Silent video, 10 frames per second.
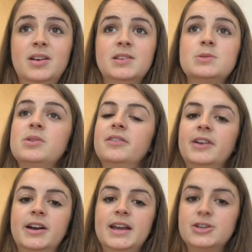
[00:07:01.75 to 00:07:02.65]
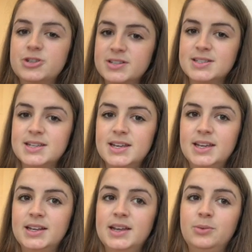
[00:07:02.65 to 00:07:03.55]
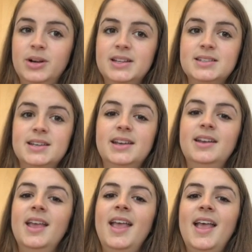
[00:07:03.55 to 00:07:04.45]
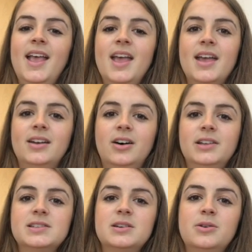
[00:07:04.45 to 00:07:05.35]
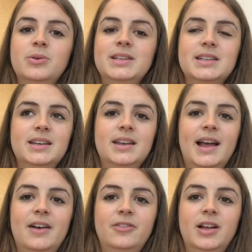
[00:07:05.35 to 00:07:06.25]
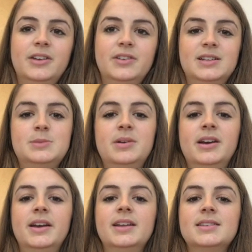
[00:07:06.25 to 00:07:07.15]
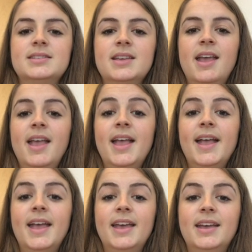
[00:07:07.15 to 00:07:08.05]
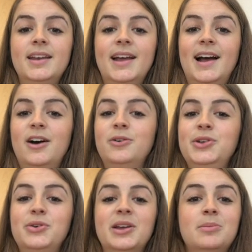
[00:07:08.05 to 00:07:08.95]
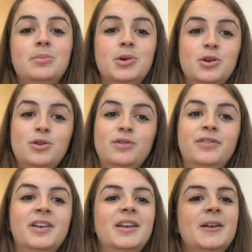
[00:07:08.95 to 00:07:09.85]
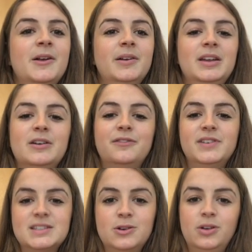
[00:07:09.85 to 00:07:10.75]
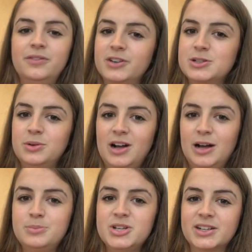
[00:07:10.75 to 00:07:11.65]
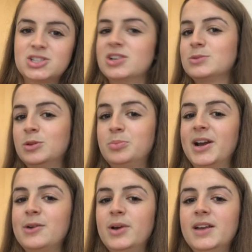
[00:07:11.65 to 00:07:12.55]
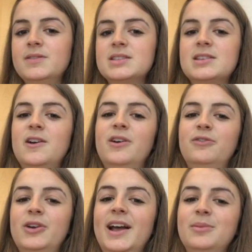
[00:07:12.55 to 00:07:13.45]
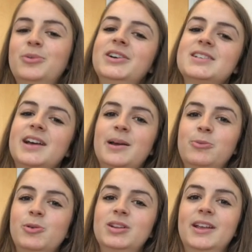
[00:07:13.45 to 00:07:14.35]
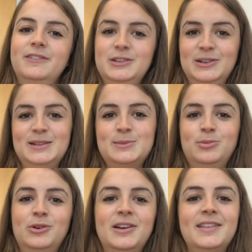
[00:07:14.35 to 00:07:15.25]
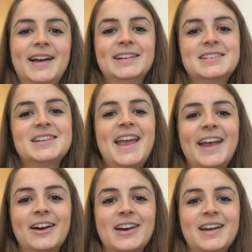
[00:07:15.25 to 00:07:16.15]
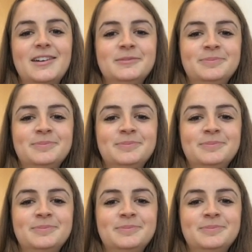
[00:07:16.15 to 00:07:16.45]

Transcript: because we are very interested in what it did. And also we didn't have a lot of experience in how you can move physical and virtual objects just with brainwaves. So if we had more time, we would love to explore that area.